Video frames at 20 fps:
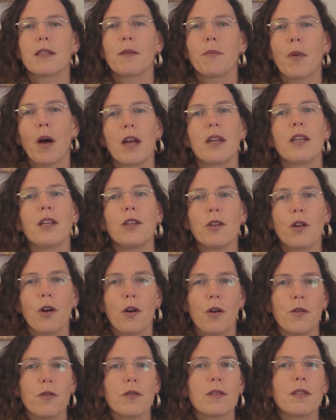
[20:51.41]
The body
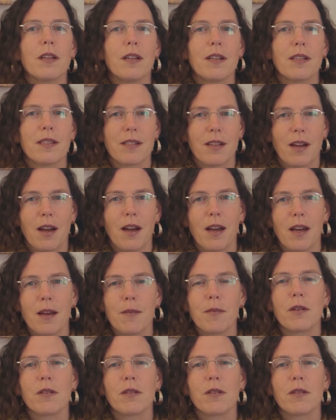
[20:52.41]
knows that it's time,